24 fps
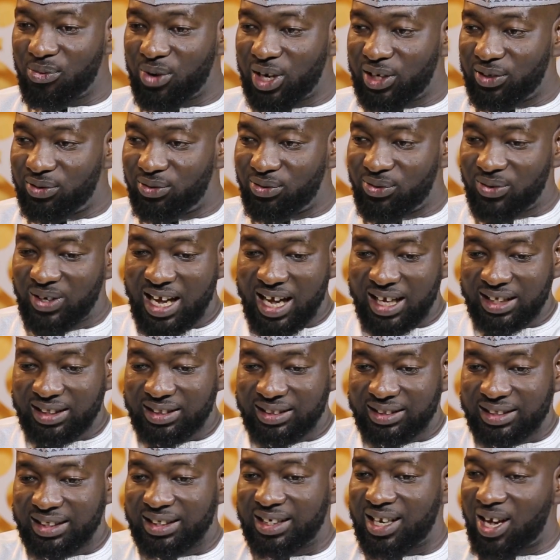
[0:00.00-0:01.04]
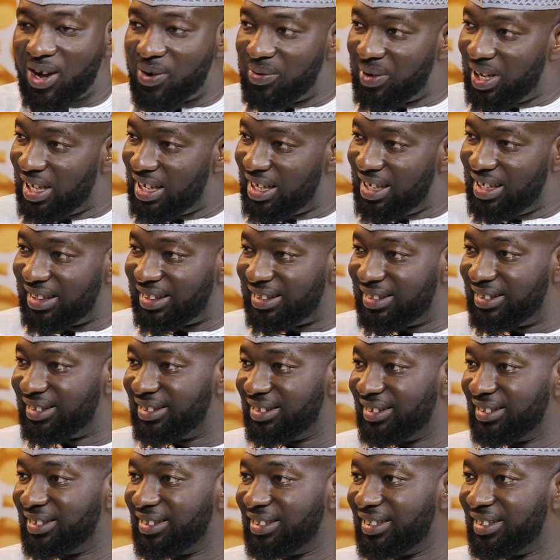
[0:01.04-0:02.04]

where do you guys sit down and eat?